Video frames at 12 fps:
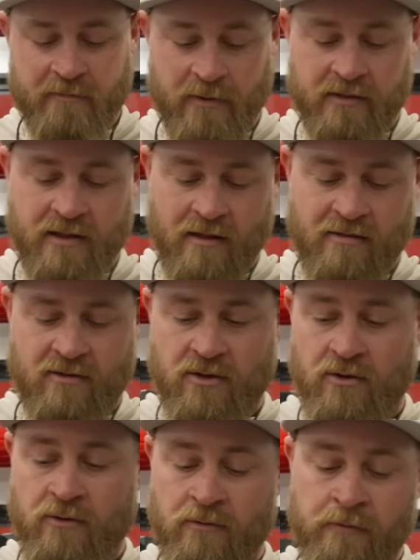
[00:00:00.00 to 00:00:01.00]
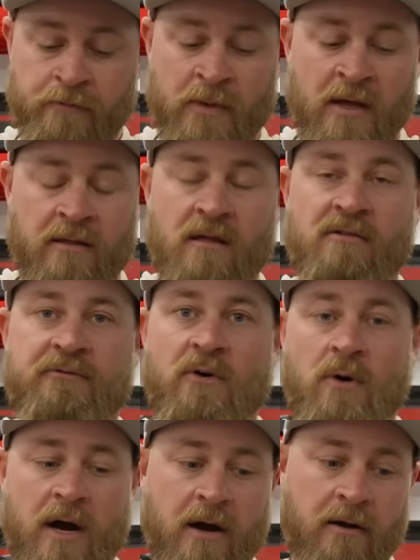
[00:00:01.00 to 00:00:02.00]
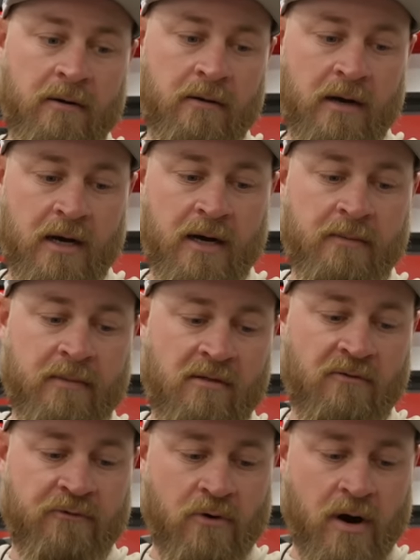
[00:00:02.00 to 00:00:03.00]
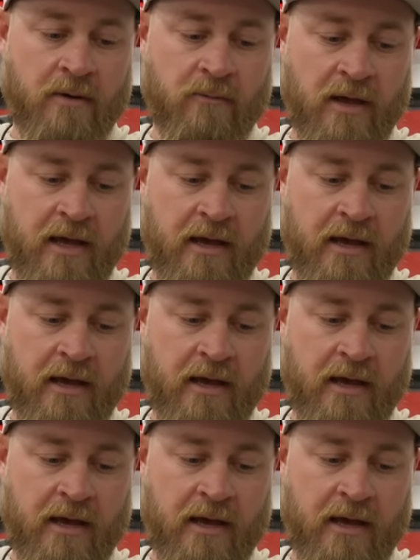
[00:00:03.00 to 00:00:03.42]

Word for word: But these two, this four iron um, is the four iron we